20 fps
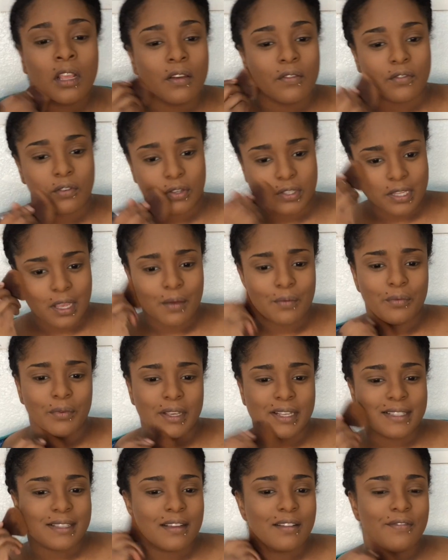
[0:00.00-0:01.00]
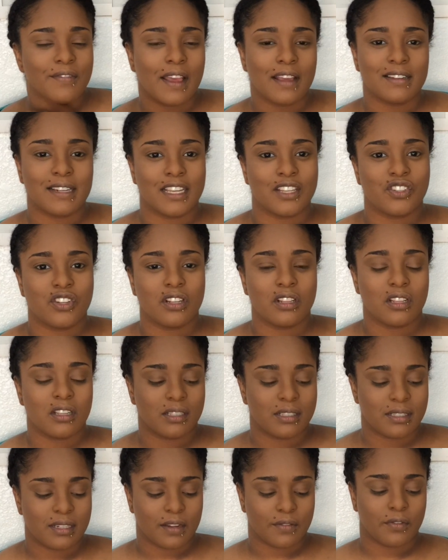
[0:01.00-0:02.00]
For some reason, foundation
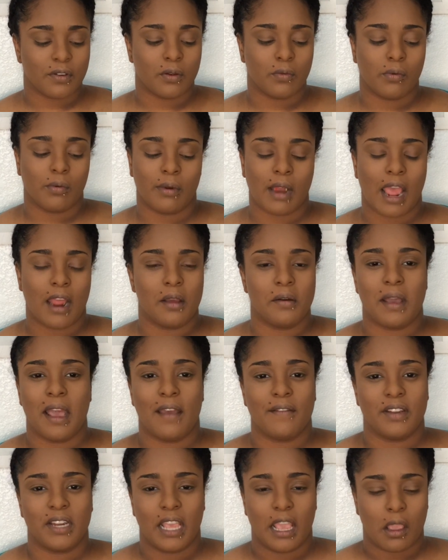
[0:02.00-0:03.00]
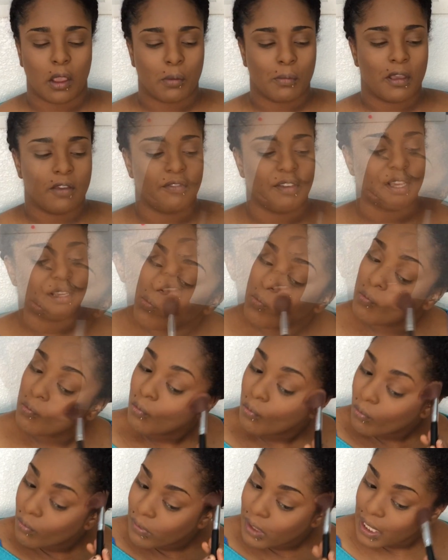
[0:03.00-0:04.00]
looks different when I don't have any hair on my face.
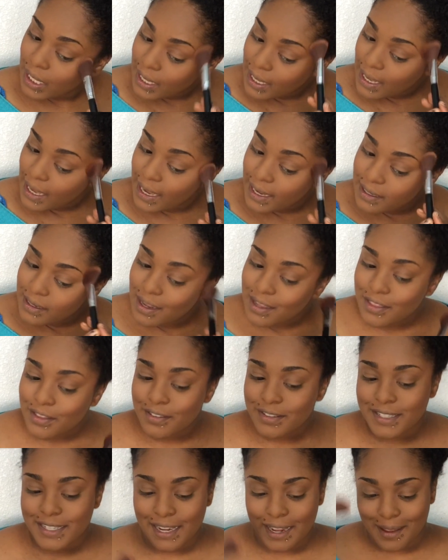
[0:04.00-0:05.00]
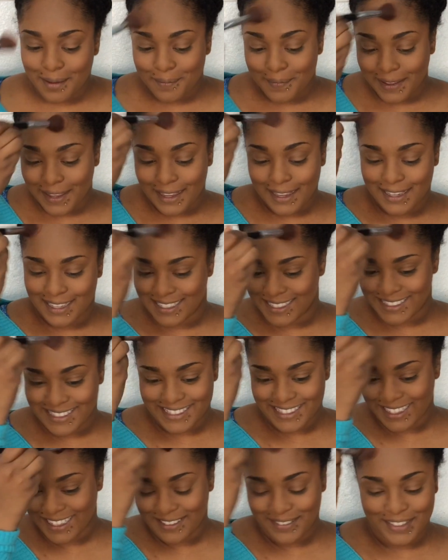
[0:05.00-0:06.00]
Another tip
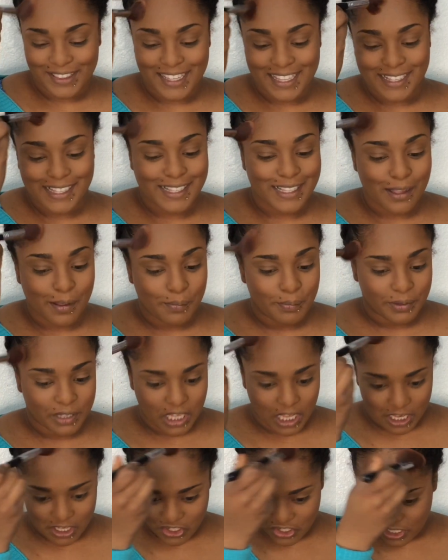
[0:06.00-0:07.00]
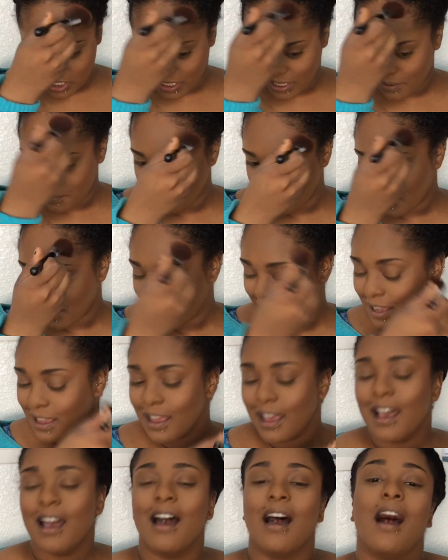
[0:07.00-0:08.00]
is, well, this is a blush tip.
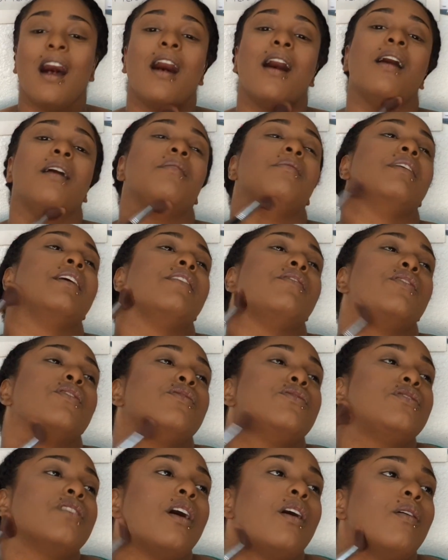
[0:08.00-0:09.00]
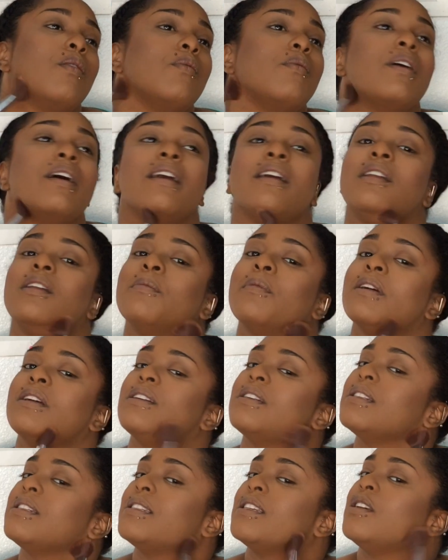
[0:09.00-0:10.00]
If you don't want
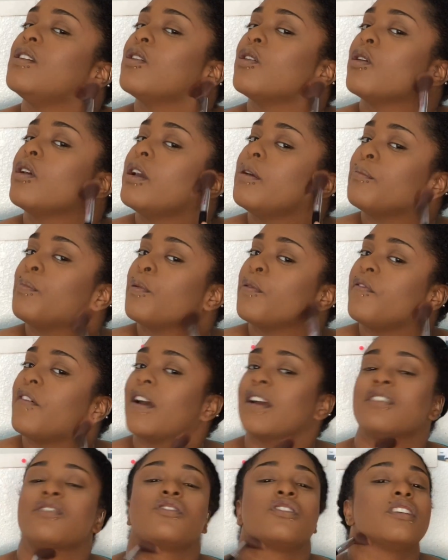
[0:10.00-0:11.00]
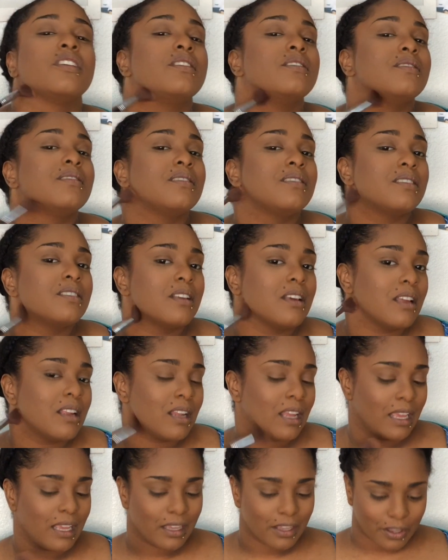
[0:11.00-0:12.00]
anybody to see your imperfections,
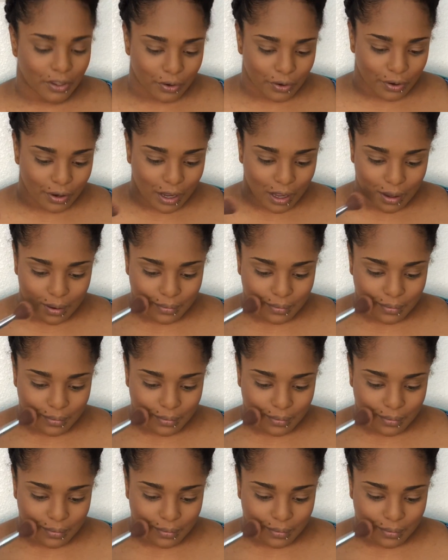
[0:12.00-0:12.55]
like your